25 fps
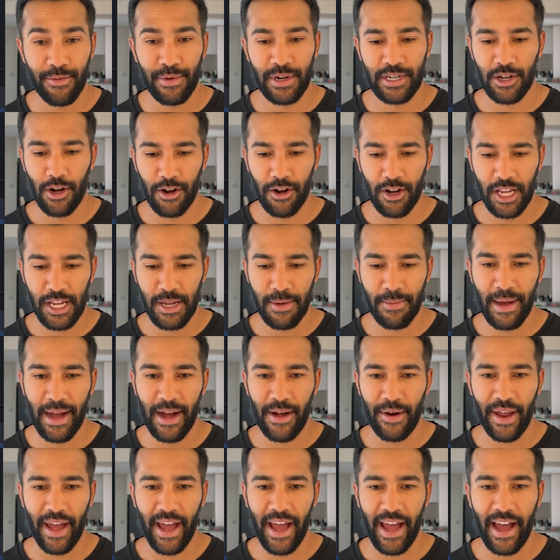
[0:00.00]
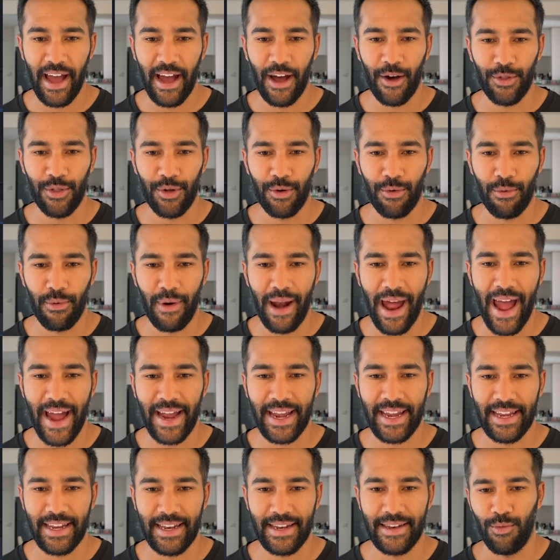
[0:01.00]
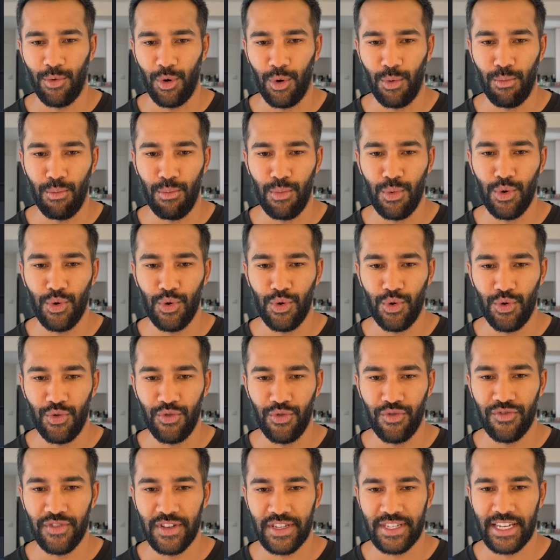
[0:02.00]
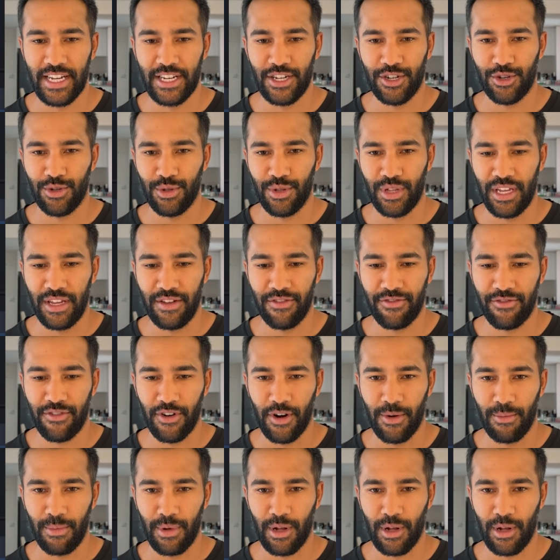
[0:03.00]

We're talking about how the racket will move essentially from